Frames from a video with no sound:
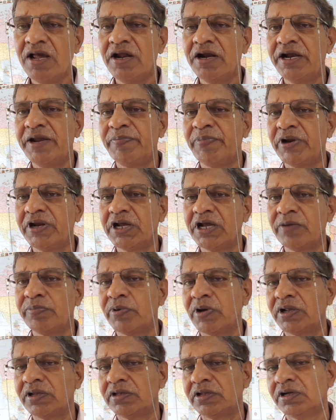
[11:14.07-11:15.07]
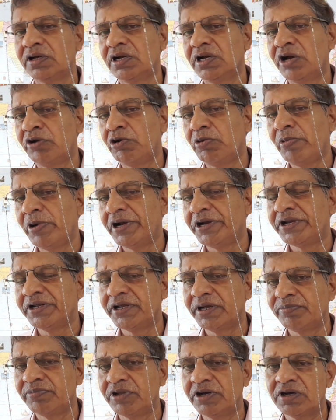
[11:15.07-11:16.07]
depending upon the availability
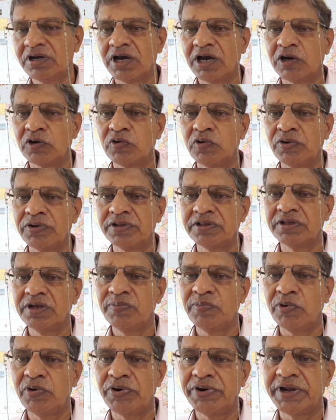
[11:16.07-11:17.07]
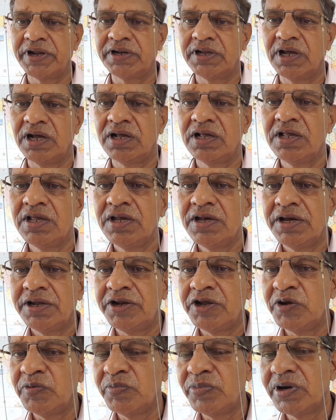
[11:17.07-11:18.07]
of the cargo in the port area.
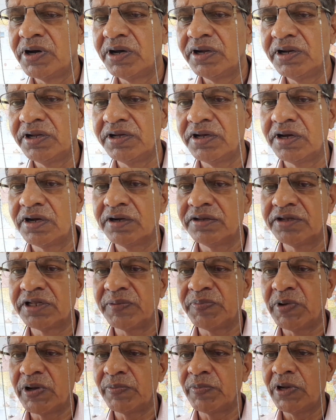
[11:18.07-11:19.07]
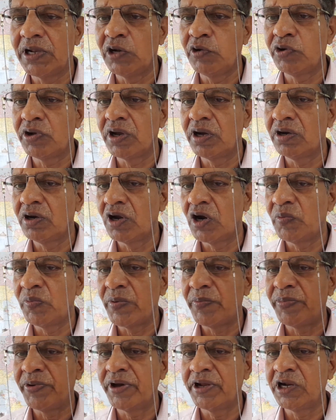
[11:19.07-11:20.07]
Remember here shipping bill you cannot
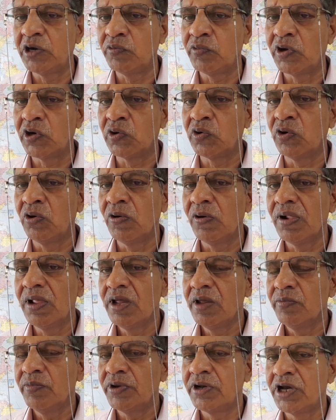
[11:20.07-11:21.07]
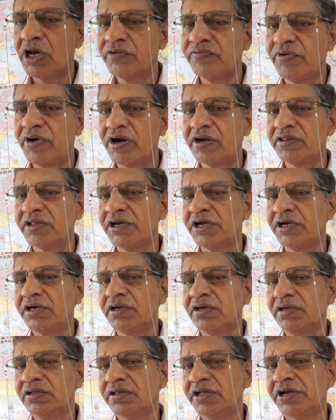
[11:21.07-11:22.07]
prepare in one go because for
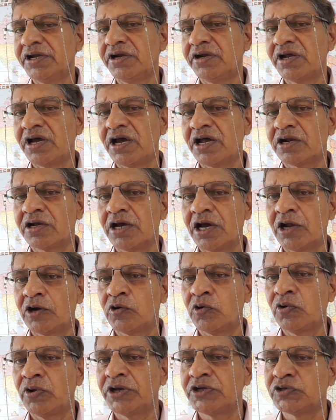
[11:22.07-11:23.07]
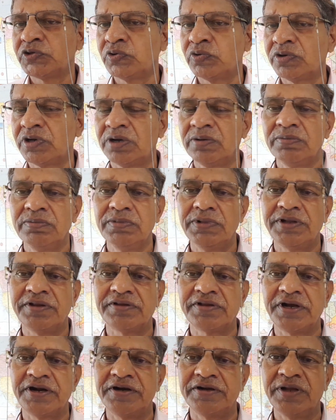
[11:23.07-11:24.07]
that the entire cargo has to come
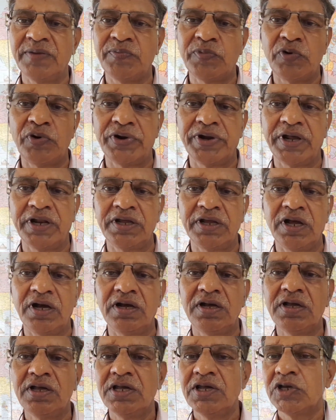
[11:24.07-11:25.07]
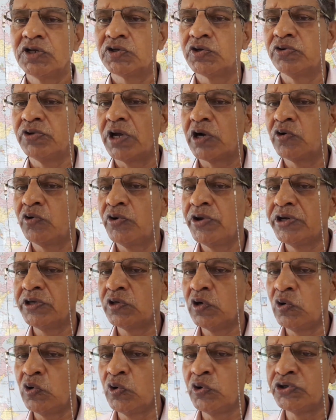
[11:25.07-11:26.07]
inside the port area. So you are going to
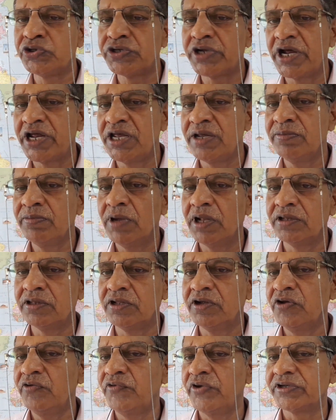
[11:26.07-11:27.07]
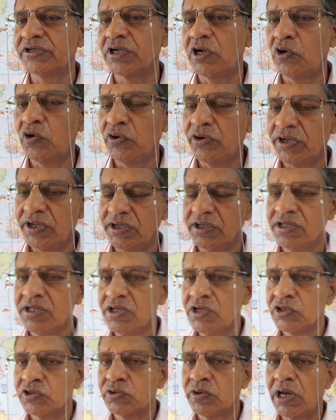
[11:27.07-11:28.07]
lose time on the vessel loading.
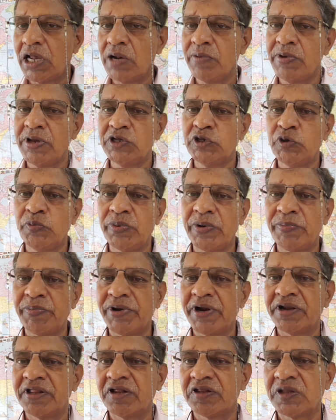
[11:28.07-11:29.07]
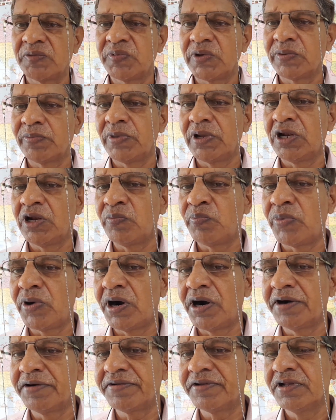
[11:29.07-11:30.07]
So always you prepare the shipping bill in
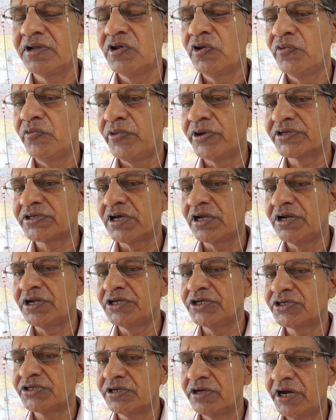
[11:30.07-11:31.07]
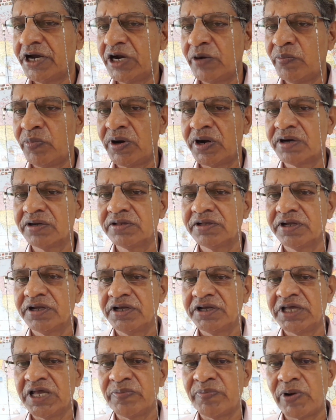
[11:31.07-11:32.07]
parts. Vessel is at berth,
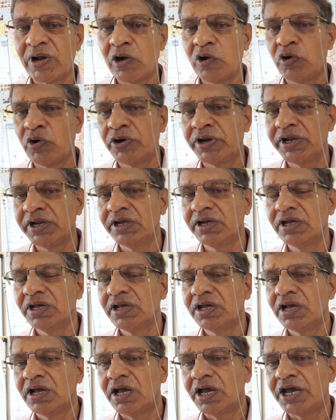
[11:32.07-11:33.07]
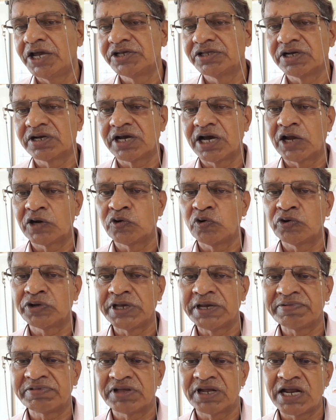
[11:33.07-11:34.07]
keep on loading. As the cargo
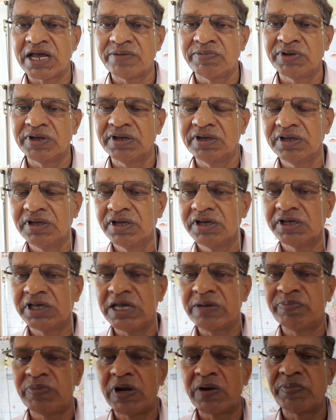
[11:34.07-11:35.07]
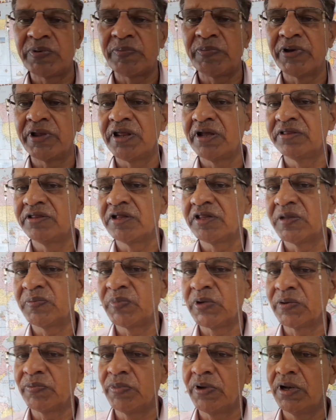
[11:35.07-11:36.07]
keeps arriving, keep on preparing the
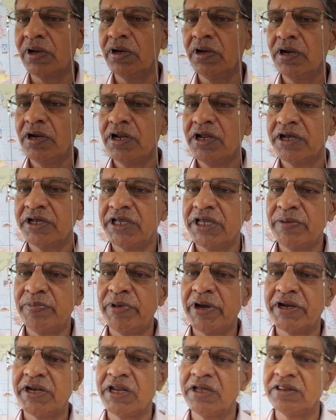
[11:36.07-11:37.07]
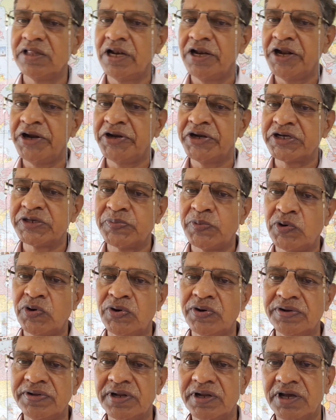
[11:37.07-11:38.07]
shipping bill, keep getting the late
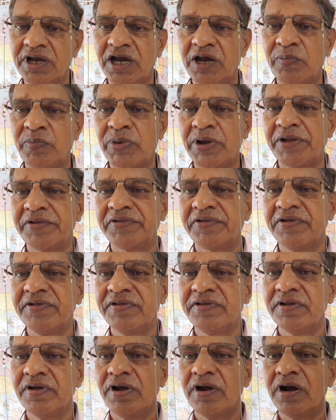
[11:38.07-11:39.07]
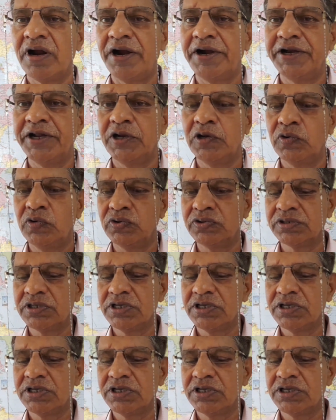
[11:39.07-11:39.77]
export and process continues.